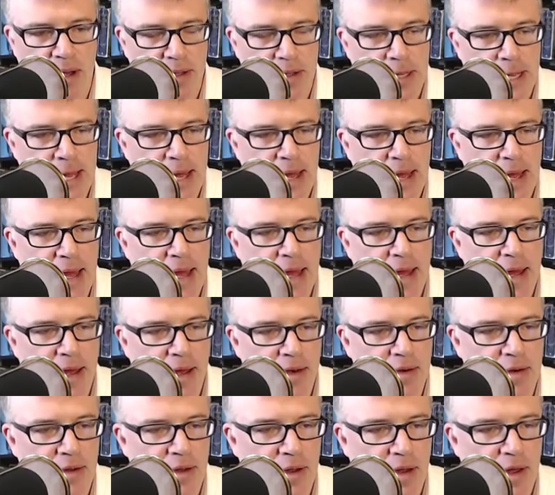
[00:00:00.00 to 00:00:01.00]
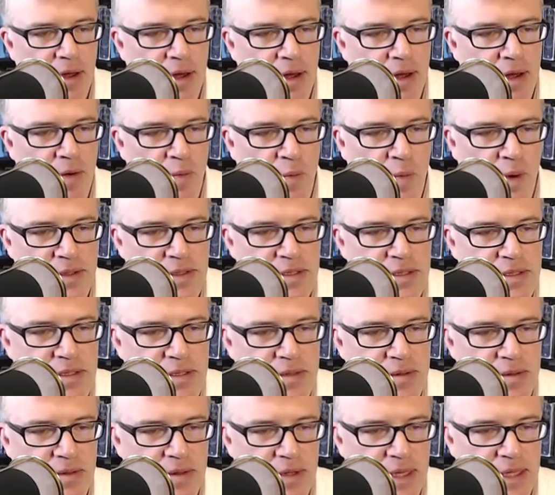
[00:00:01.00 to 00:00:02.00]
And once,
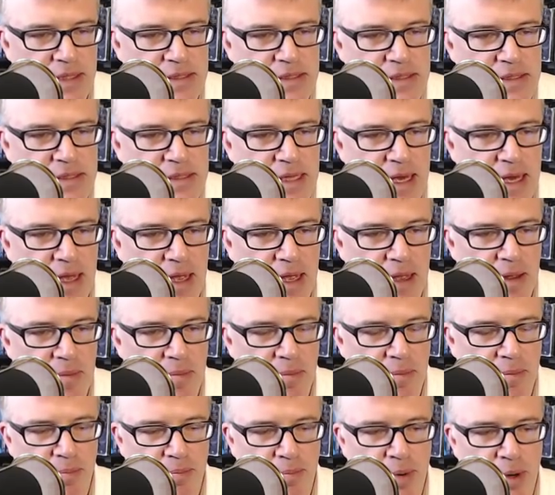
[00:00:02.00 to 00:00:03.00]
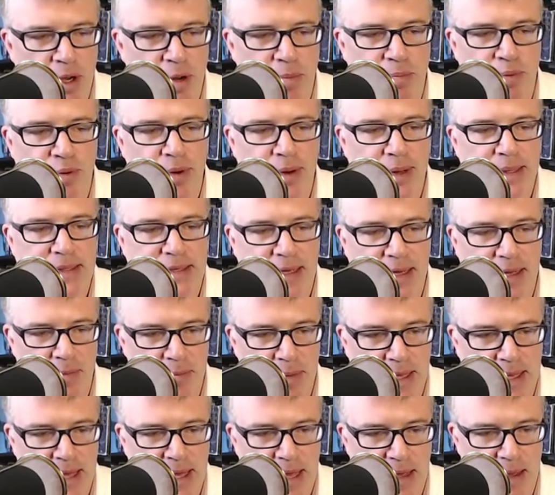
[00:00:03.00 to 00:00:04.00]
let's say, book printing
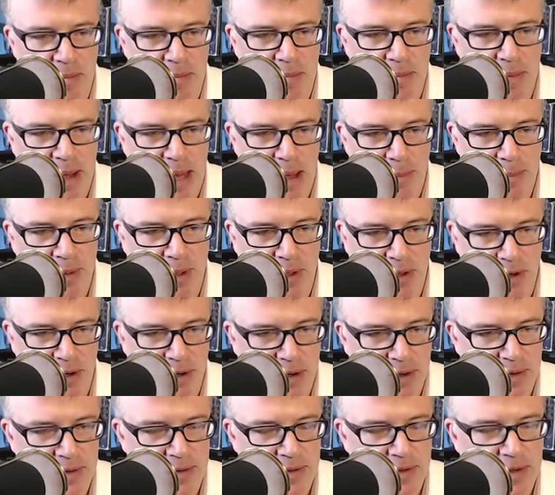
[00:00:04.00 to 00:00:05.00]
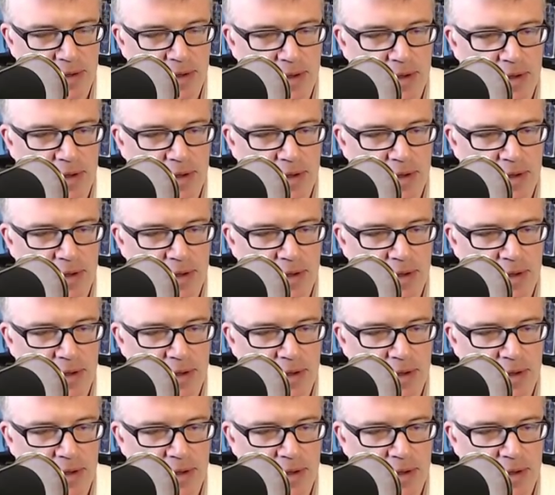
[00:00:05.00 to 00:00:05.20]
became popular